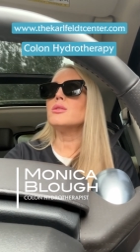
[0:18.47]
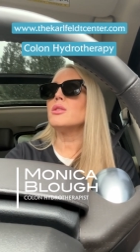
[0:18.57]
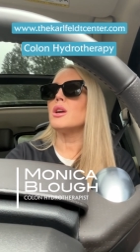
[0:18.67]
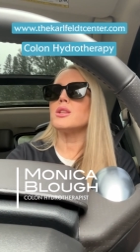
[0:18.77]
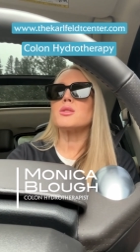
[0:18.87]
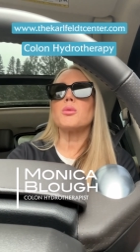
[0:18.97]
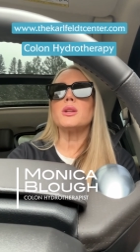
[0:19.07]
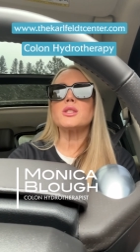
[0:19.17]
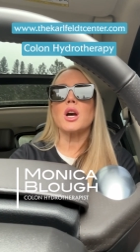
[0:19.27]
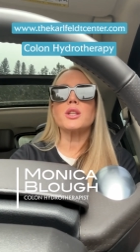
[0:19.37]
I just
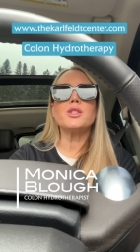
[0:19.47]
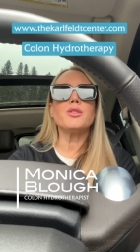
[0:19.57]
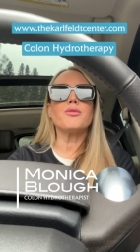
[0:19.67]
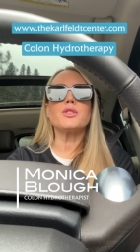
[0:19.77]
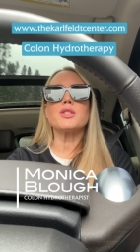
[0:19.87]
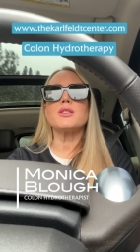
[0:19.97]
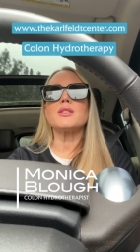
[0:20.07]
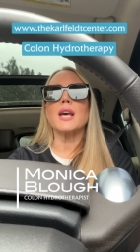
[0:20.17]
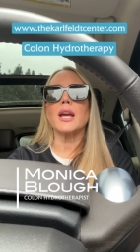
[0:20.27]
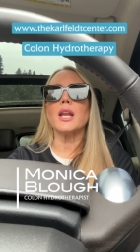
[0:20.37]
want to talk to you for just a
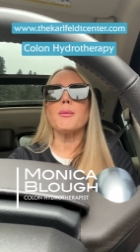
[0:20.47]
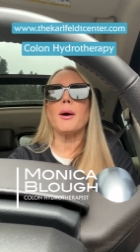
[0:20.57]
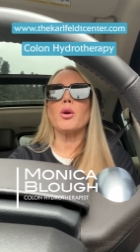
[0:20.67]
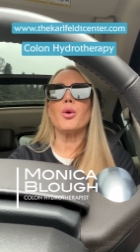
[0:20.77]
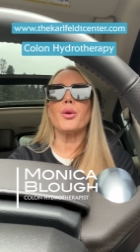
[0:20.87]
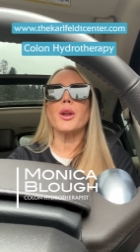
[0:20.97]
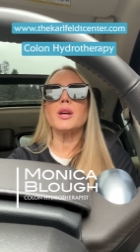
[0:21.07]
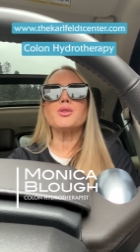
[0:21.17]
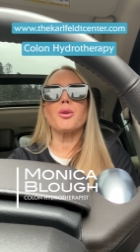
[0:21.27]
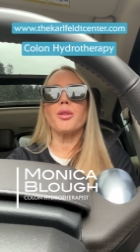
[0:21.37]
second about colon
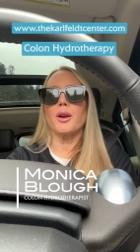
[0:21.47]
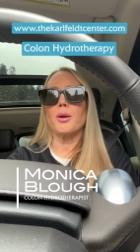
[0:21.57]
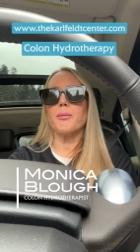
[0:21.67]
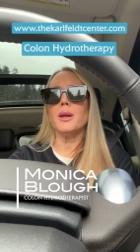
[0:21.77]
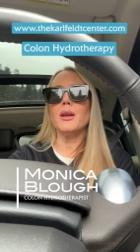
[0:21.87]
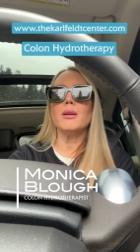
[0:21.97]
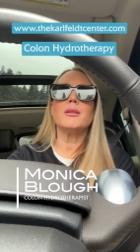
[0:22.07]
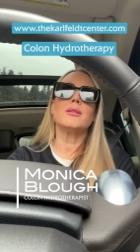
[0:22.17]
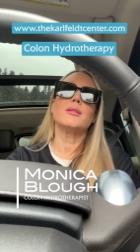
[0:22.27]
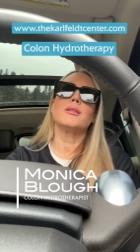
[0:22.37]

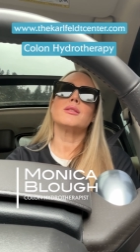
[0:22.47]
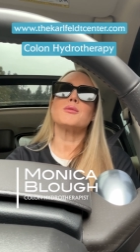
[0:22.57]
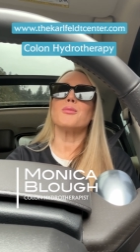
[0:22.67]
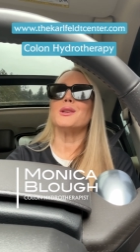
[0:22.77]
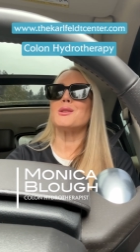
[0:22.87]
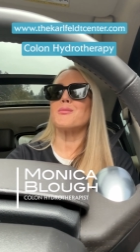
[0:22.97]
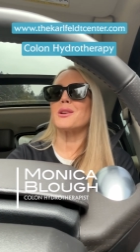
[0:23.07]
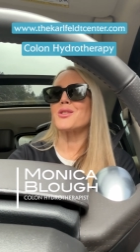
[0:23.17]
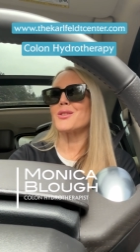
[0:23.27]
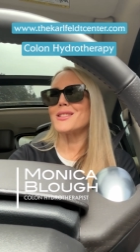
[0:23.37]
hydrotherapy. It's my
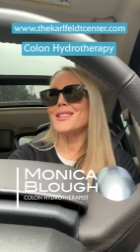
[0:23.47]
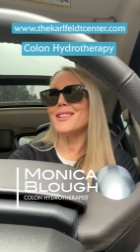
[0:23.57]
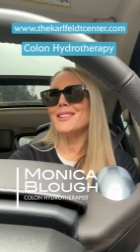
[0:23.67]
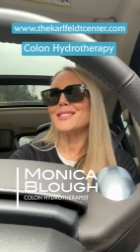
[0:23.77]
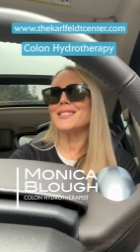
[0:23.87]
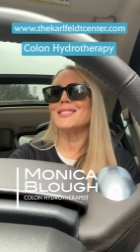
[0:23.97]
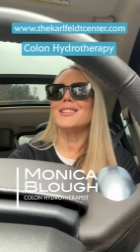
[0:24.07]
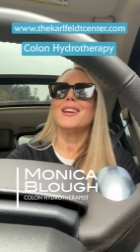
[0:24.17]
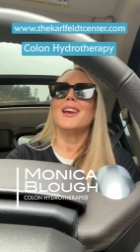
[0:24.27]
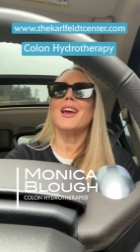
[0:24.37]
specialty
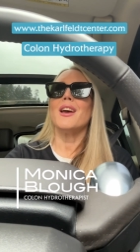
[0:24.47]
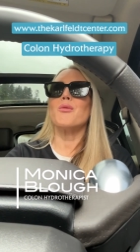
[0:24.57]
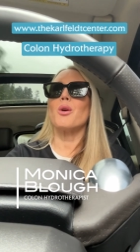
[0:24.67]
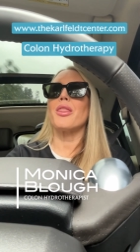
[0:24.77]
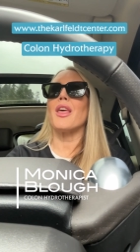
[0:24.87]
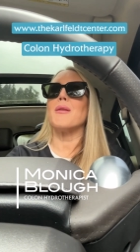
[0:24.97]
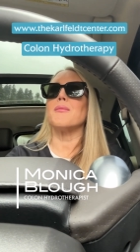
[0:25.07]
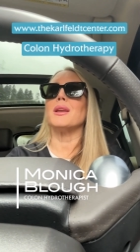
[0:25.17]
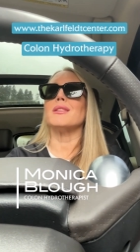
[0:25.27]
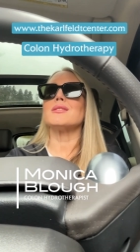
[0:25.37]
and what that
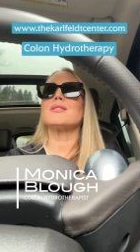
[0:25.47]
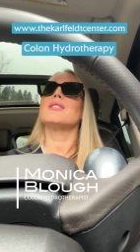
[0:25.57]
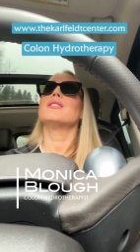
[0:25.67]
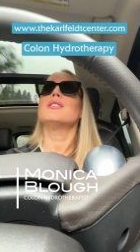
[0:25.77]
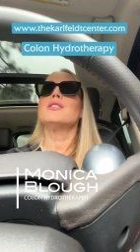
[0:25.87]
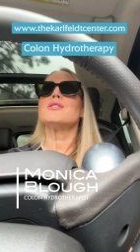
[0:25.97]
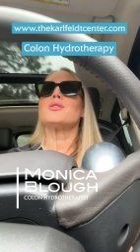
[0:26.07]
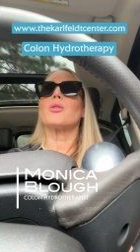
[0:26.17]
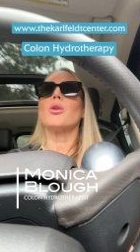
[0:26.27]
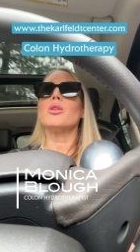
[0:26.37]
means.
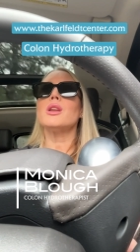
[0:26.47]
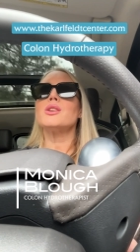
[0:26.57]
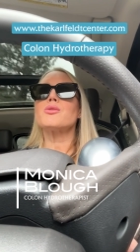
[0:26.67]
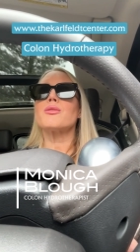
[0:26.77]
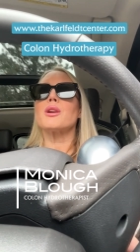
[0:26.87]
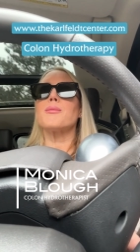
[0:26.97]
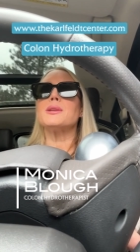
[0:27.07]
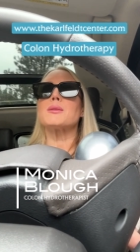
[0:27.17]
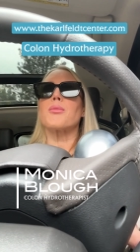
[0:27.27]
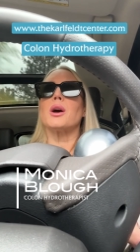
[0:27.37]
So colon
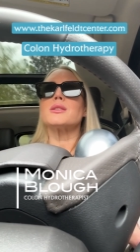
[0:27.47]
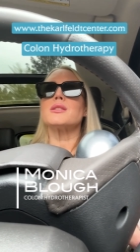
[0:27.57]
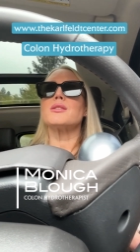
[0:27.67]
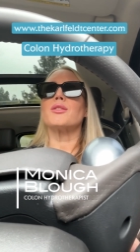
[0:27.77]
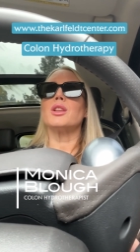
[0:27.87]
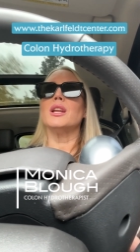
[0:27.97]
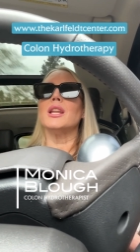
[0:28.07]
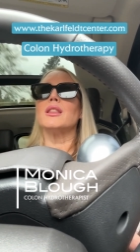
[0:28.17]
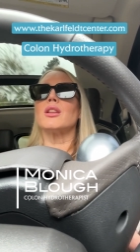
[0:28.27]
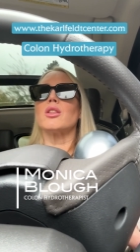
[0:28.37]
hydrotherapy is a process of
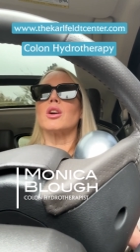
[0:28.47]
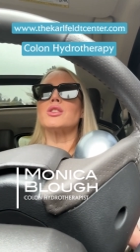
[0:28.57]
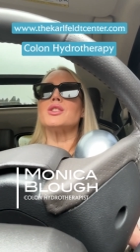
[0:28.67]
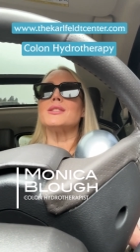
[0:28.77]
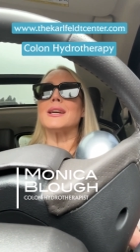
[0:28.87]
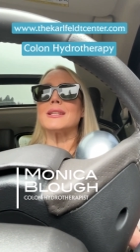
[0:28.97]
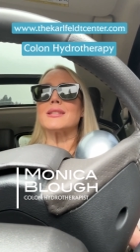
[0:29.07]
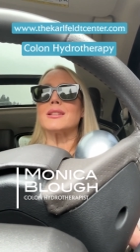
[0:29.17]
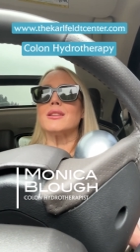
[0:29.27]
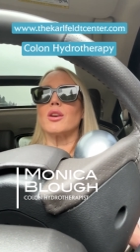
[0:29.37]
cleaning the large
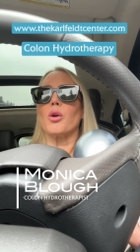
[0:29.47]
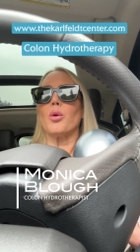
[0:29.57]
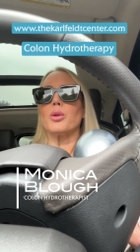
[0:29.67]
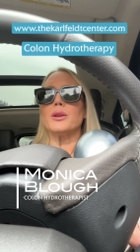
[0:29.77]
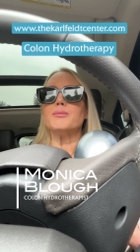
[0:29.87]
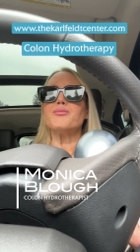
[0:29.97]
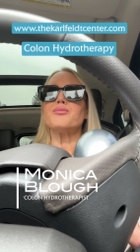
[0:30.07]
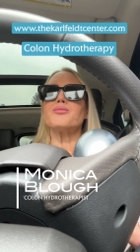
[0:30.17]
intestine, the colon,